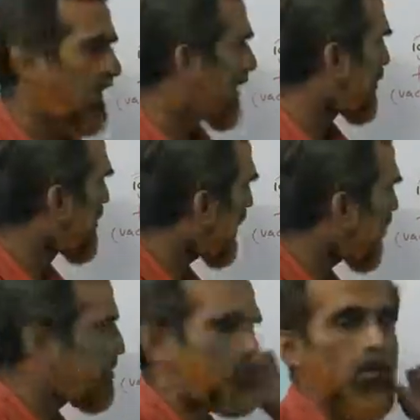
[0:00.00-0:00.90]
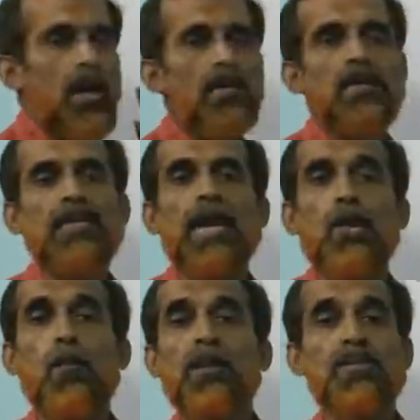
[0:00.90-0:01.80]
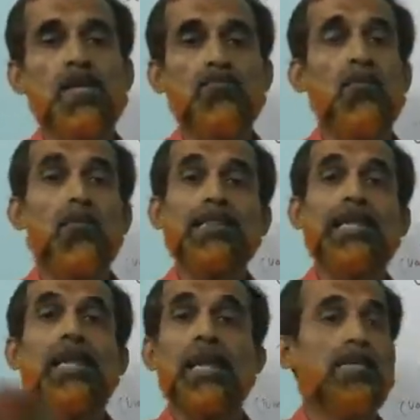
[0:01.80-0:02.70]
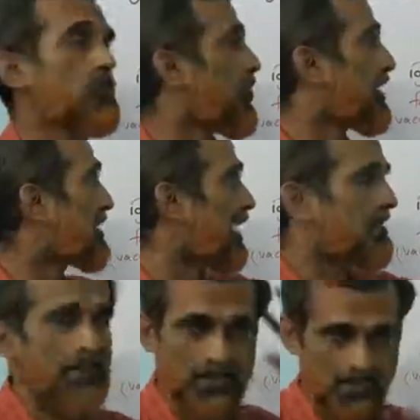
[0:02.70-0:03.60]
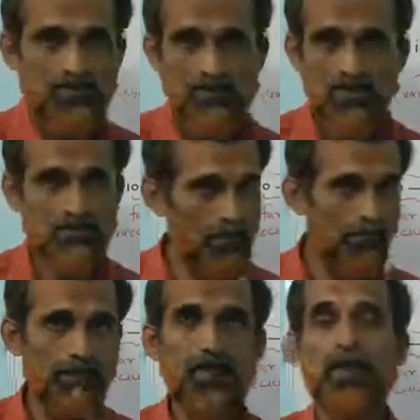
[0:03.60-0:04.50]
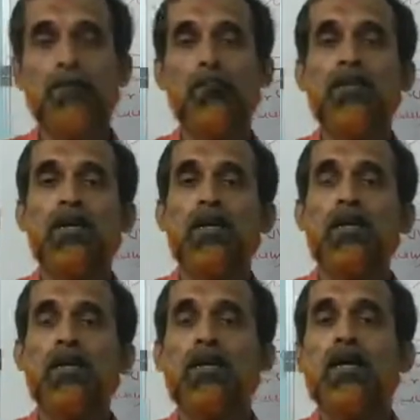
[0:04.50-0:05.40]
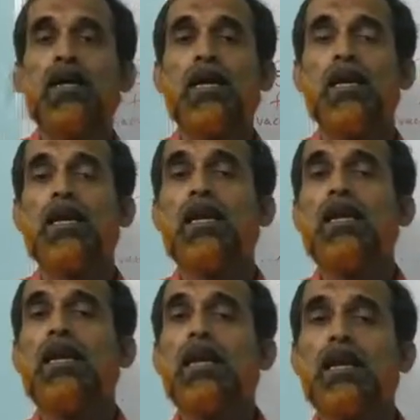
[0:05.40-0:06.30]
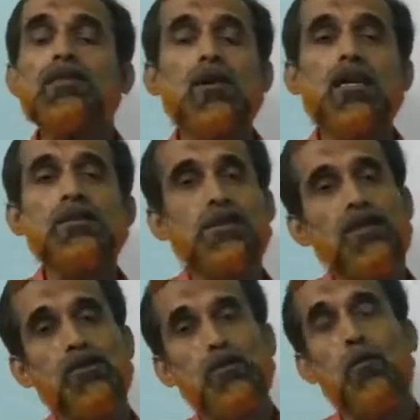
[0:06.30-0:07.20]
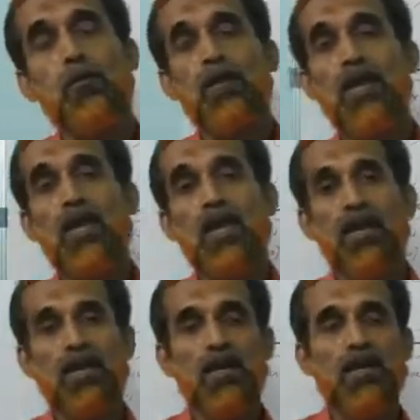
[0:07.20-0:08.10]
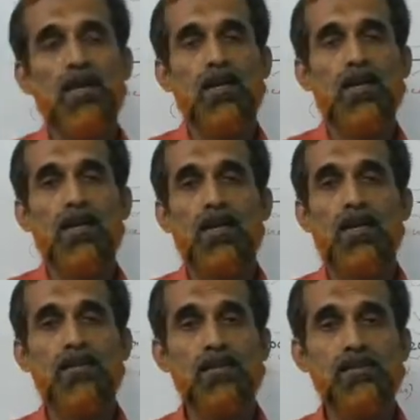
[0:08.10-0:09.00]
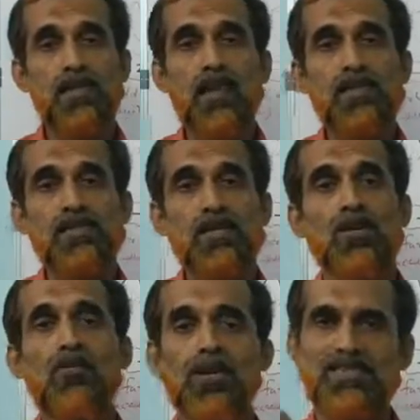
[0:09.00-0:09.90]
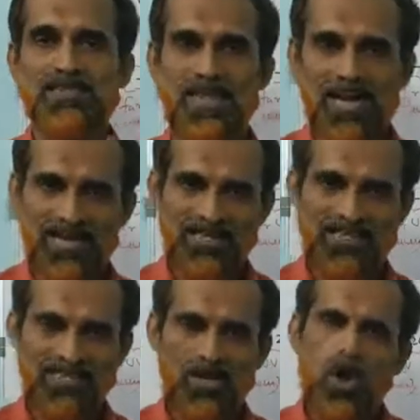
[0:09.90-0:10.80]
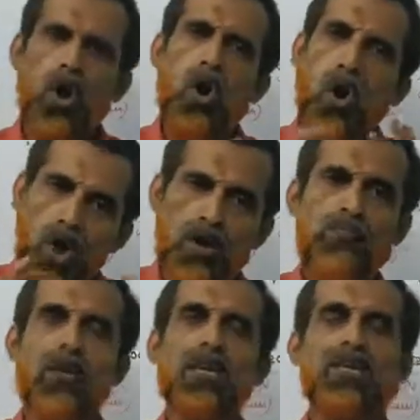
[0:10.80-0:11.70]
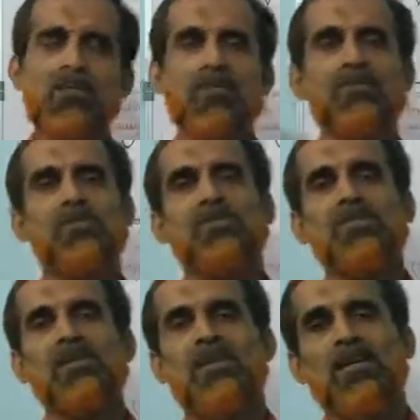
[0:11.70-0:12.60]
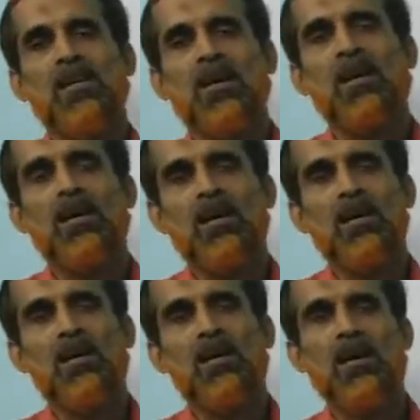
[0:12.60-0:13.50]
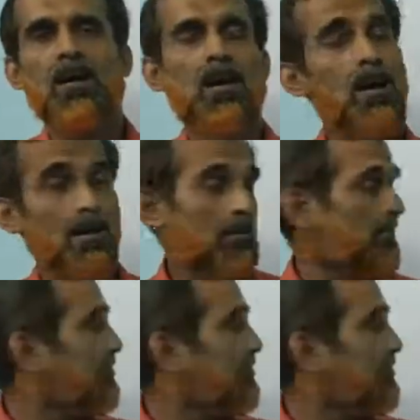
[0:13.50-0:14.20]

below 200 nanometer for their electronic transition. Remember, in electronic spectroscopy, the selection rule is that all molecules are